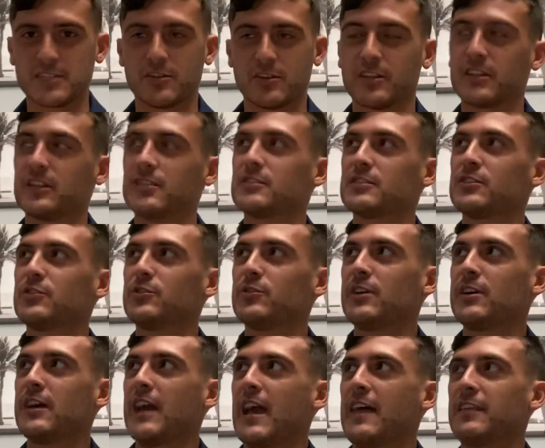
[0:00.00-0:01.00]
strengthens you,
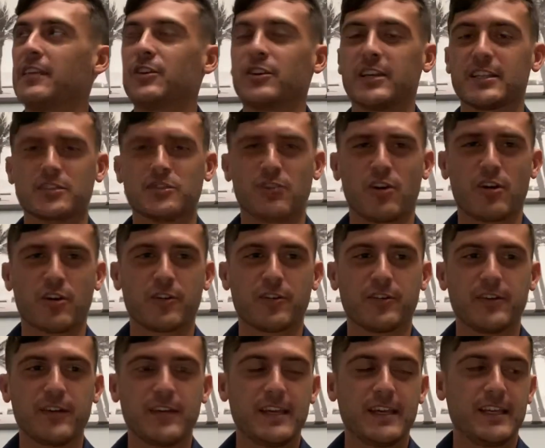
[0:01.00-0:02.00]
and then you get
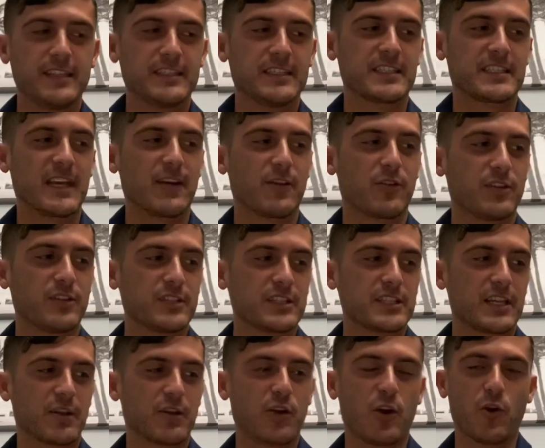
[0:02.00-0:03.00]
stronger. Just how
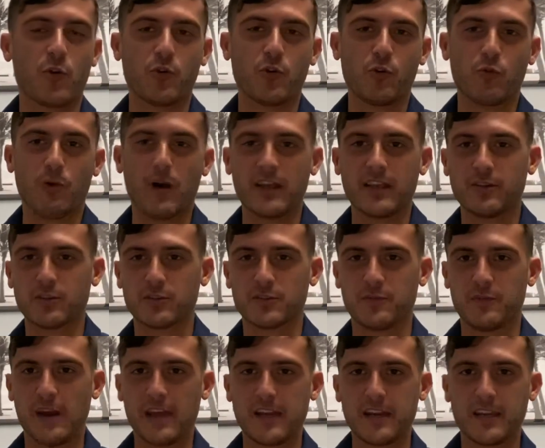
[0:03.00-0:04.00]
Goku, while he was
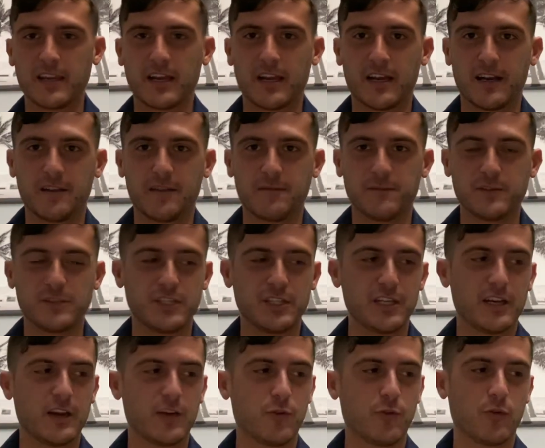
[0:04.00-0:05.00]
fighting
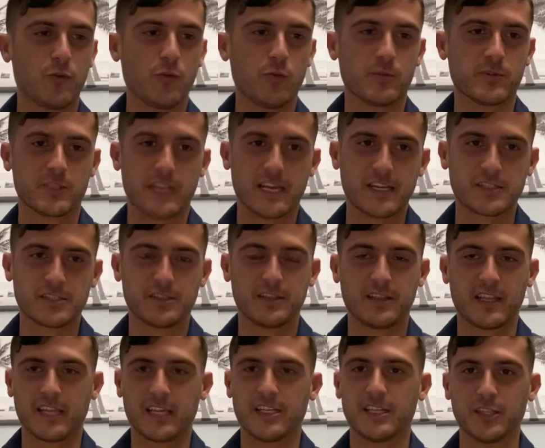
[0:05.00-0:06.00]
Vegeta, who was actually
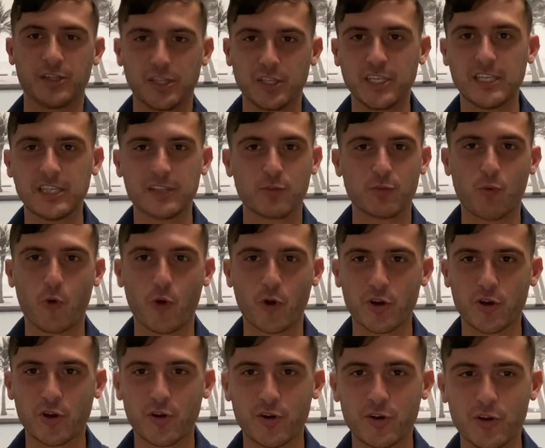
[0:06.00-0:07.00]
like an elite
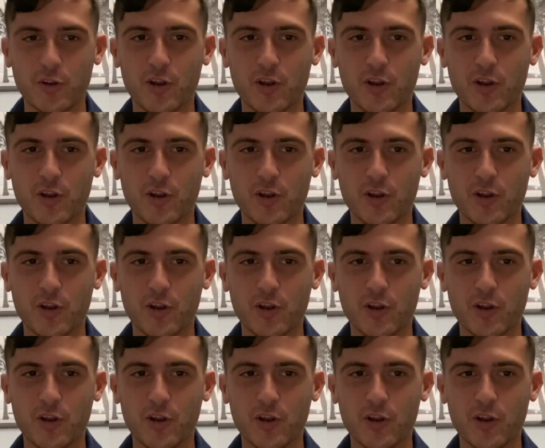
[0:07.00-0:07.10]
warrior,